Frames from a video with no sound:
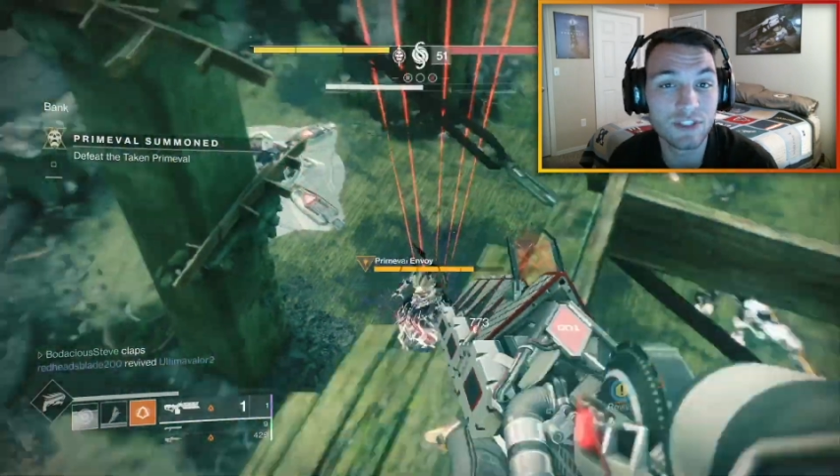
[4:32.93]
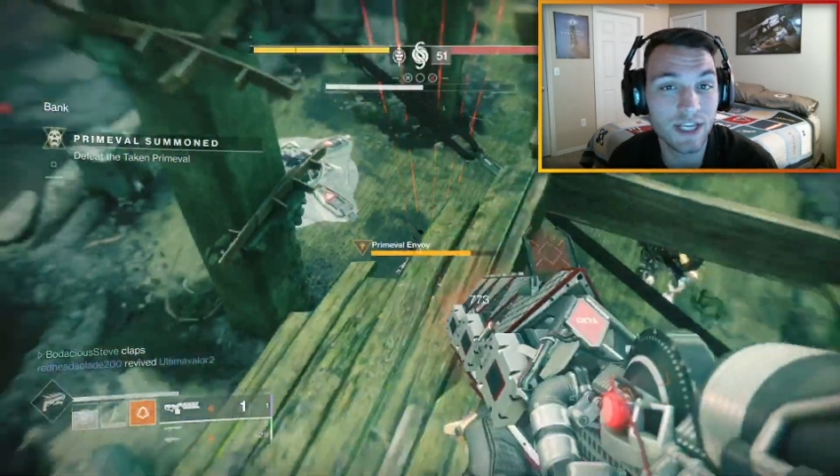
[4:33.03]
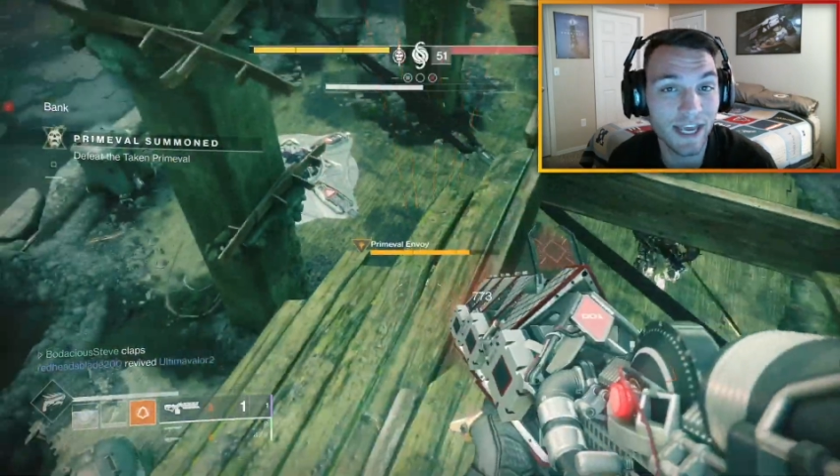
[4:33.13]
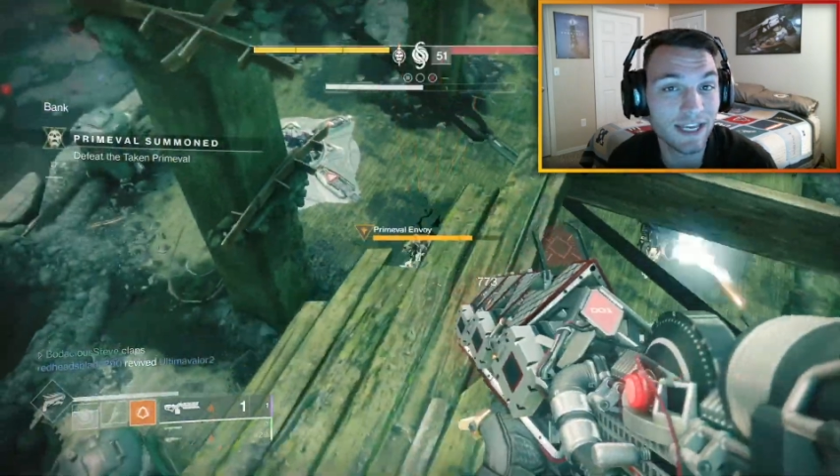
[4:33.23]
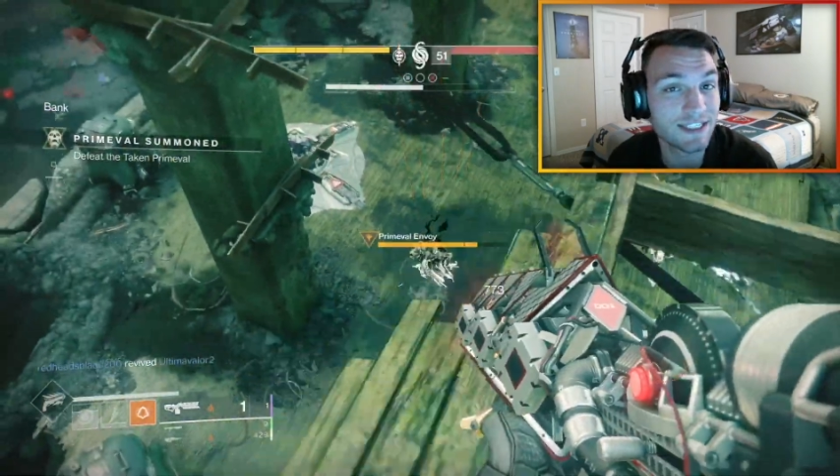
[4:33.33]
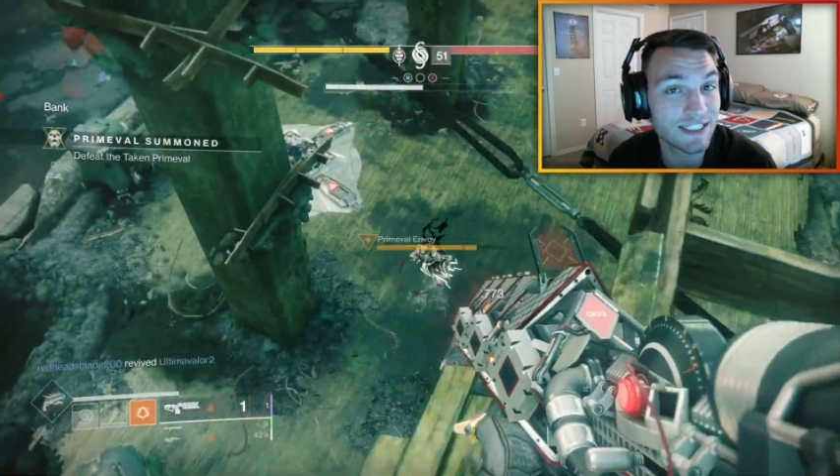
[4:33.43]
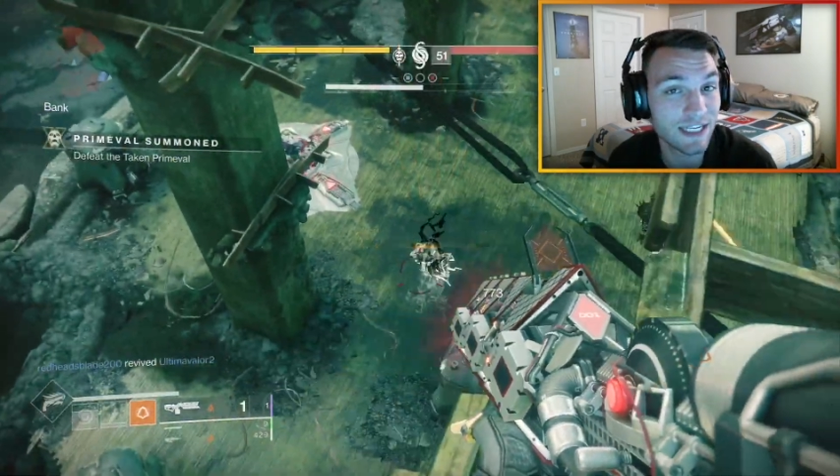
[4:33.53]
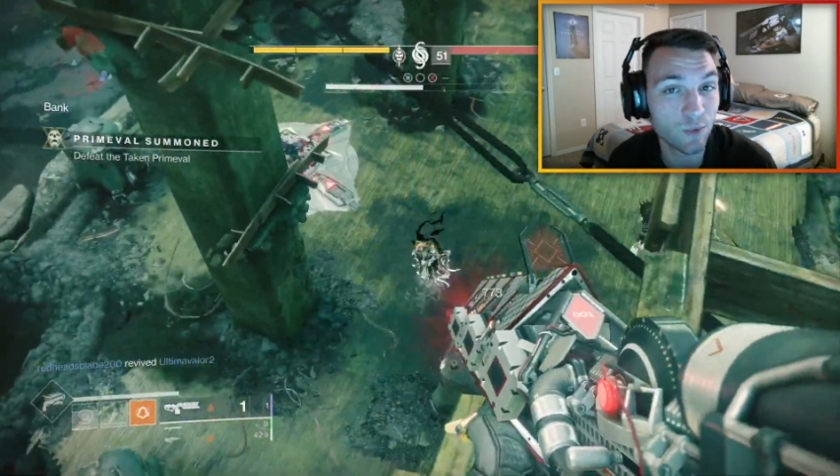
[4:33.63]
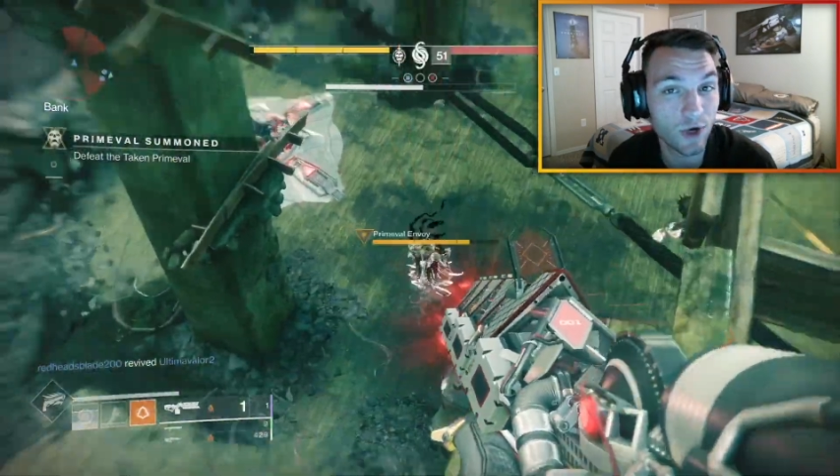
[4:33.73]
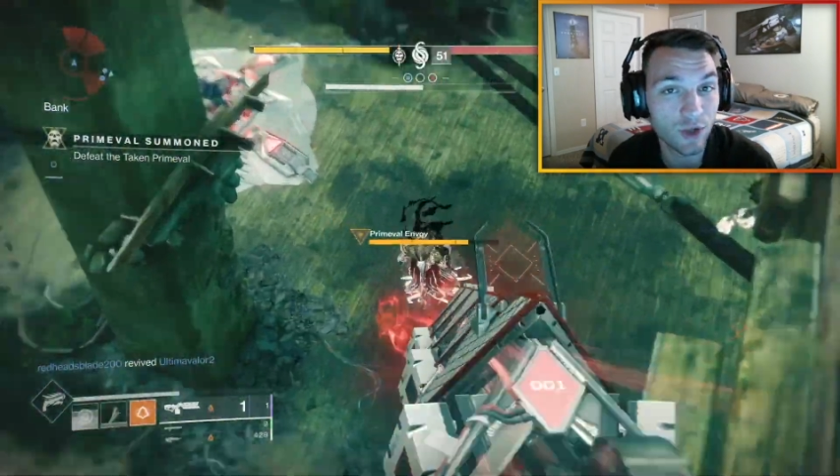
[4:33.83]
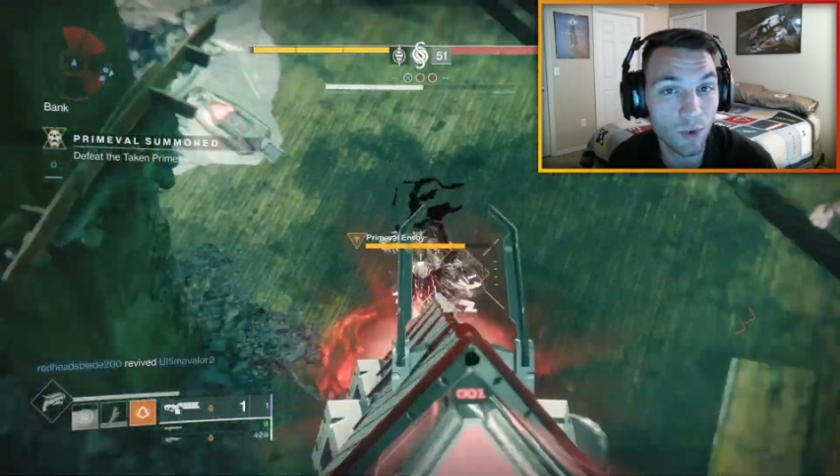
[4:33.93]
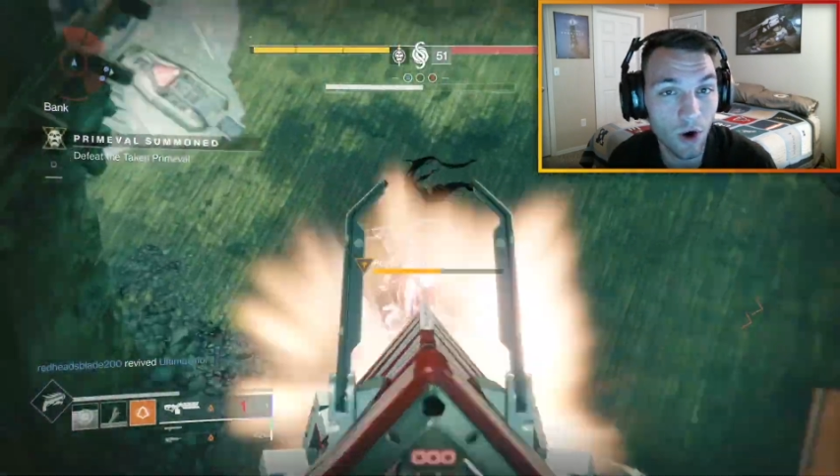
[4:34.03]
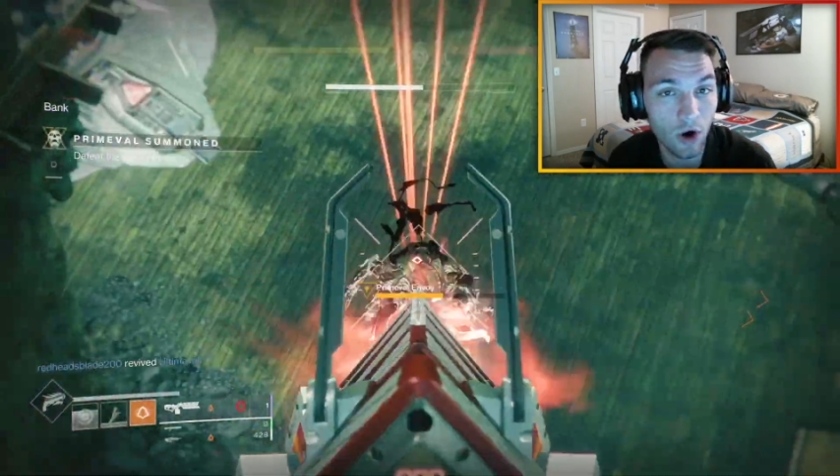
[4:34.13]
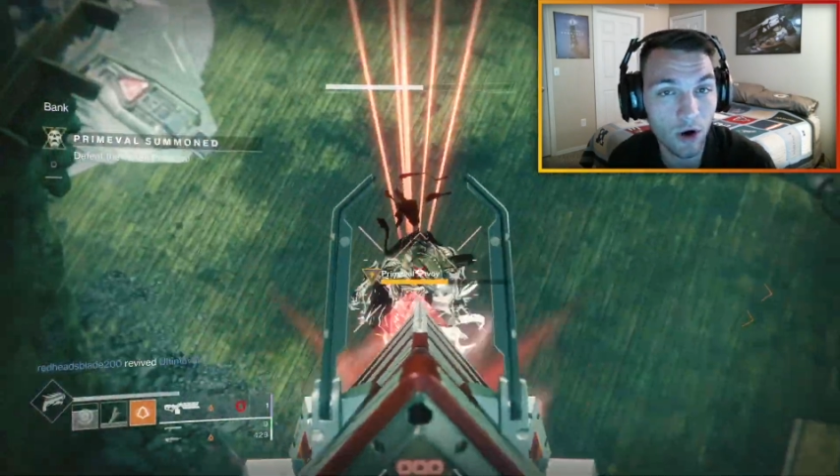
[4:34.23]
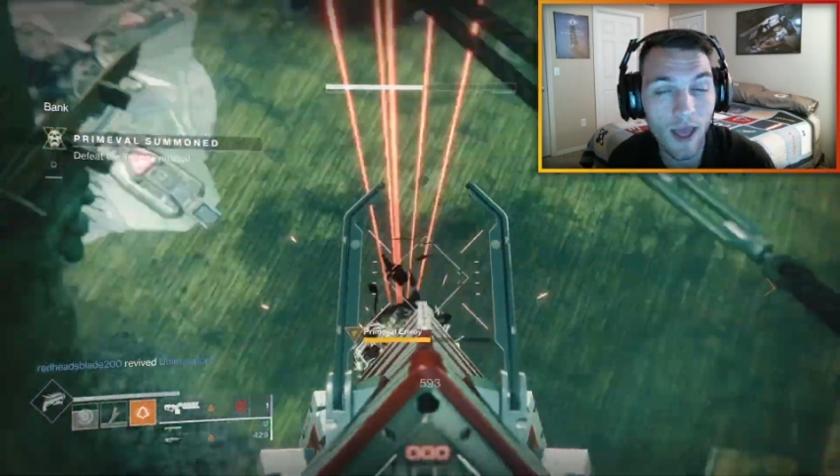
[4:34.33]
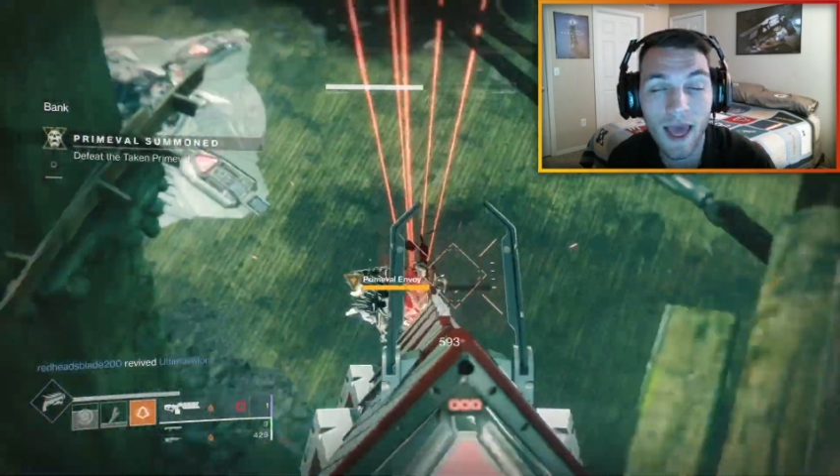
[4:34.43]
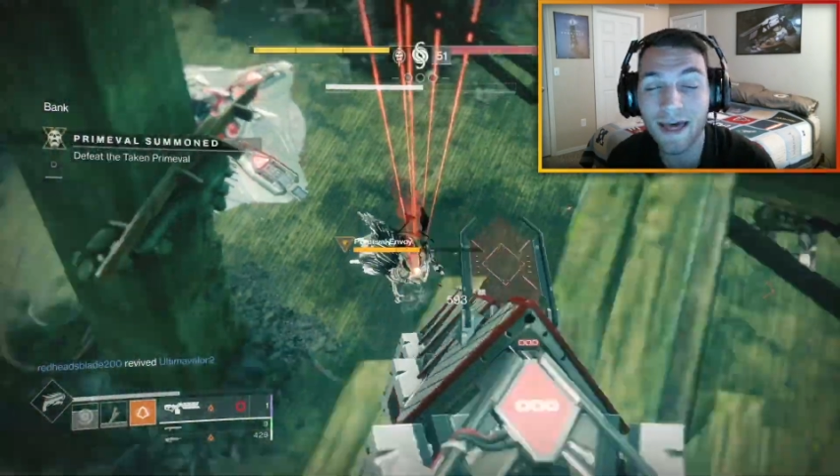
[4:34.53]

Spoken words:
can see where you are,